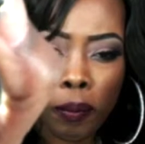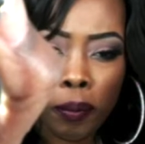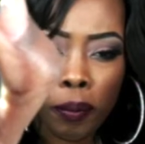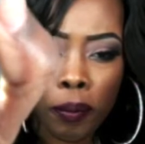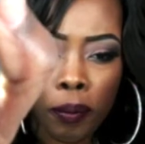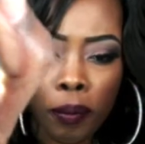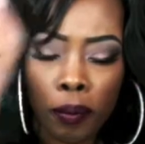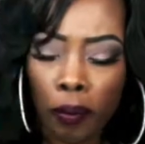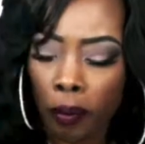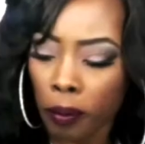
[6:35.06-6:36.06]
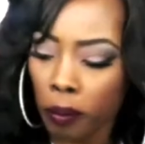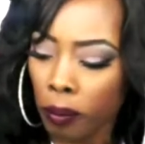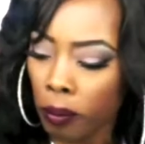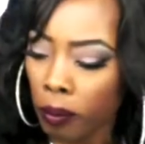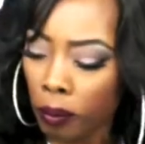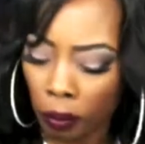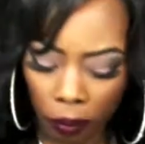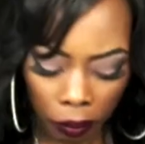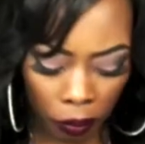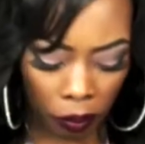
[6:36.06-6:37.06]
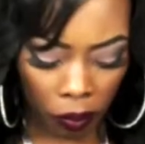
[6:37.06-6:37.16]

No one is speaking in this clip.